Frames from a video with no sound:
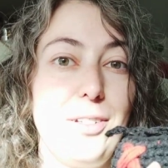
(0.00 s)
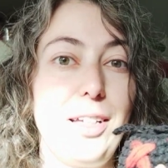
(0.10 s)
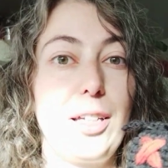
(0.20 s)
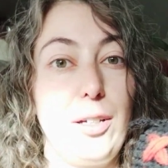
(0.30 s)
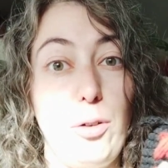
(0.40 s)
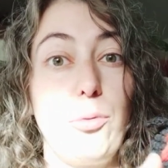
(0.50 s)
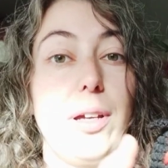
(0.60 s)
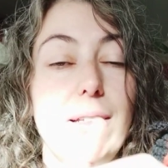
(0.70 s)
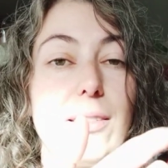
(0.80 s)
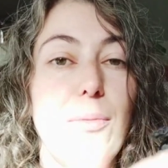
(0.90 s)
like a
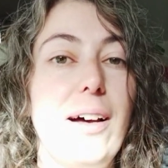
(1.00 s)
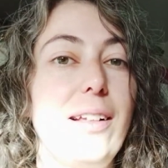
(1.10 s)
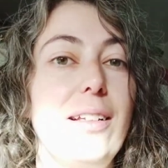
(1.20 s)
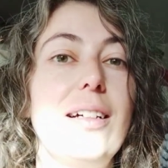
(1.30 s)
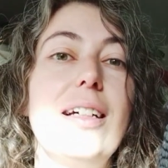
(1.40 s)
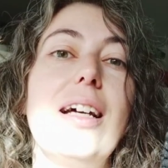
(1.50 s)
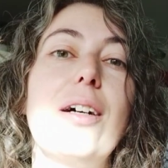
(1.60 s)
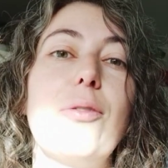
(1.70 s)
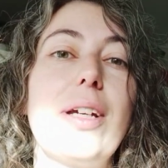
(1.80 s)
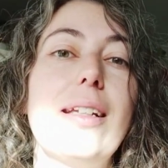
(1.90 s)
real smile,
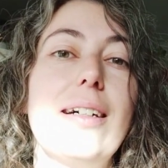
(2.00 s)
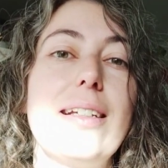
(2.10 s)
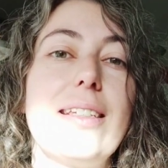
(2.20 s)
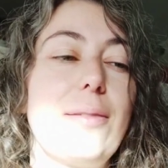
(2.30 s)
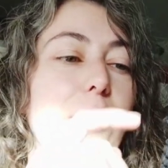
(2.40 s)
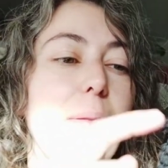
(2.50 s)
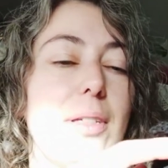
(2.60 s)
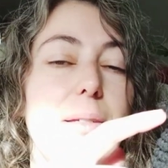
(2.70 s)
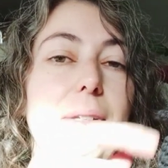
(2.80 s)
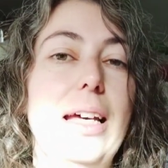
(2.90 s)
real eyes, maybe
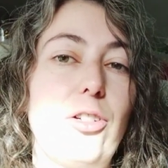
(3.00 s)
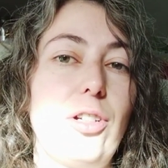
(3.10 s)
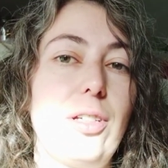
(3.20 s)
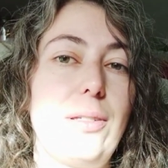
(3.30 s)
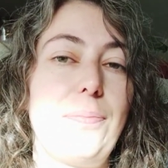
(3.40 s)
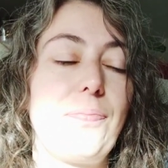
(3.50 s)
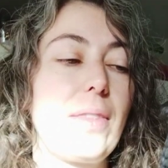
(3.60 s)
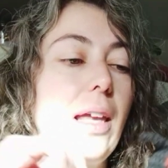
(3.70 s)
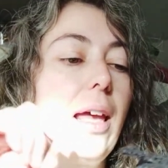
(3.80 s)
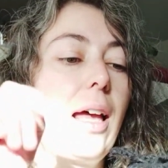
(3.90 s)
some lashes.
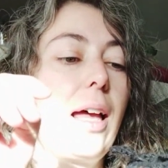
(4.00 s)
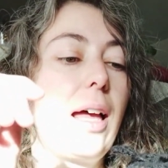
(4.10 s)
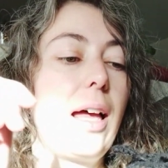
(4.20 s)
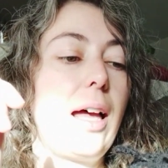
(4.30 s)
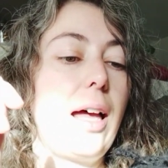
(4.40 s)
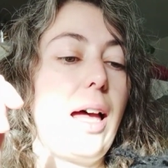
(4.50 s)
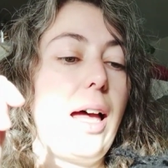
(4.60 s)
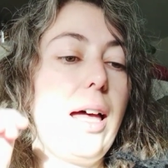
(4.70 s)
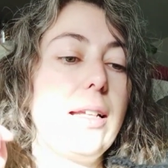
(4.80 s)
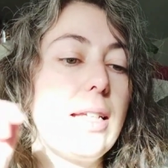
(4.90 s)

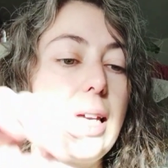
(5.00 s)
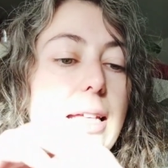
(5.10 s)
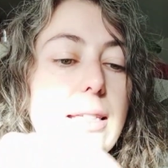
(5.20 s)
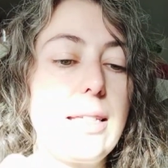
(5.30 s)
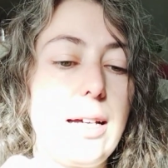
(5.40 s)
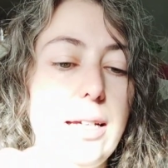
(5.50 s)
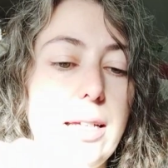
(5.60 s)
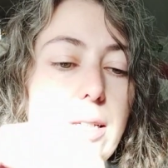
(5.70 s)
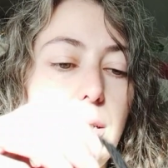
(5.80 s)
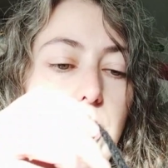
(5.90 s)
And
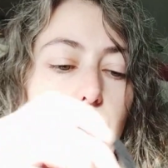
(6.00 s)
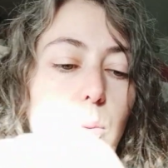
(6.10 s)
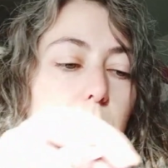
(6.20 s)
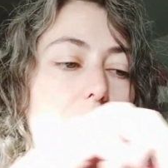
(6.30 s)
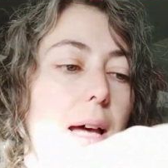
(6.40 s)
inside we